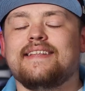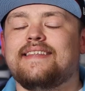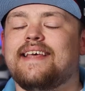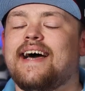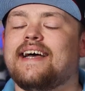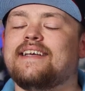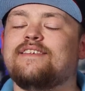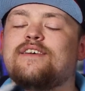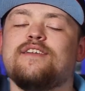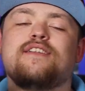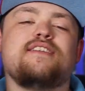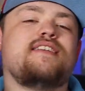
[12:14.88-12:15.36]

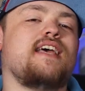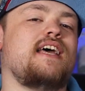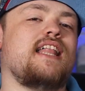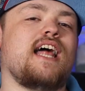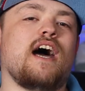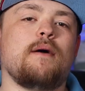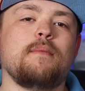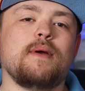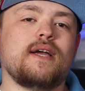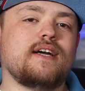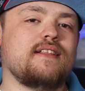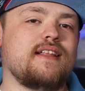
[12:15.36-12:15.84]
That's not to say
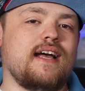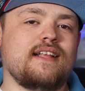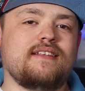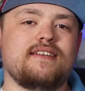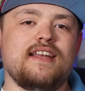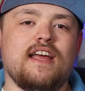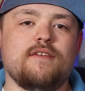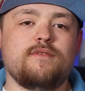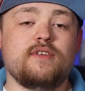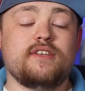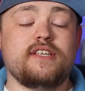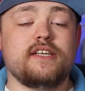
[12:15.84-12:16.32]
that I'll be
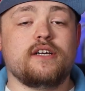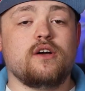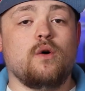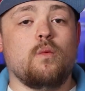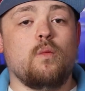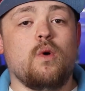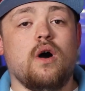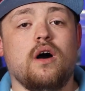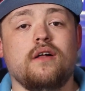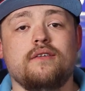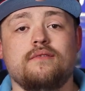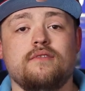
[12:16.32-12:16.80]
collecting every
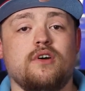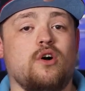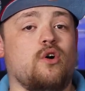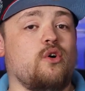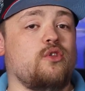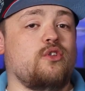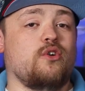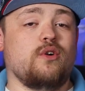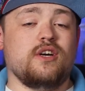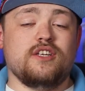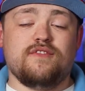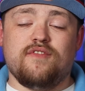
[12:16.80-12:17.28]
single one,
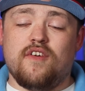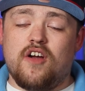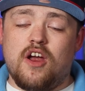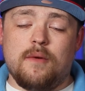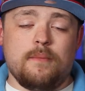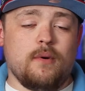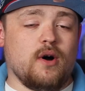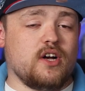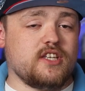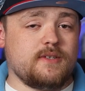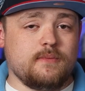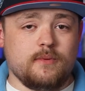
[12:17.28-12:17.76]
although it's
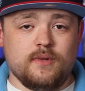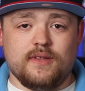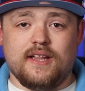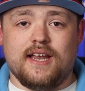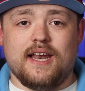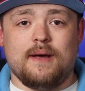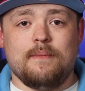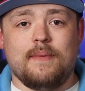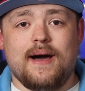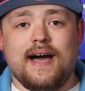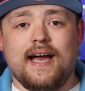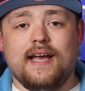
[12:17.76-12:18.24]
very possible
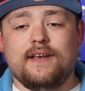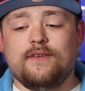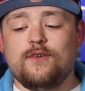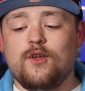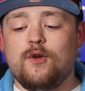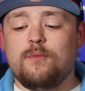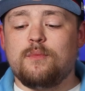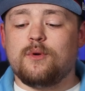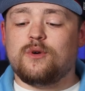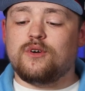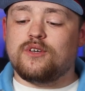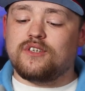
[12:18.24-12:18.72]
that I might
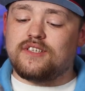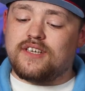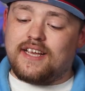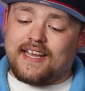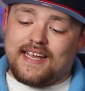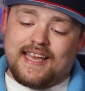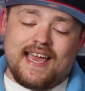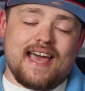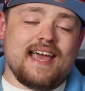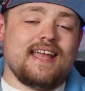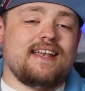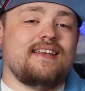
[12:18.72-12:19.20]
do, because
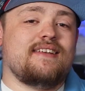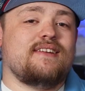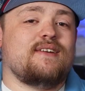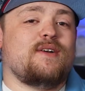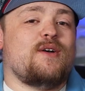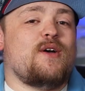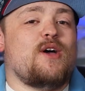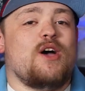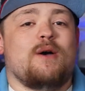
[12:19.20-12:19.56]
again,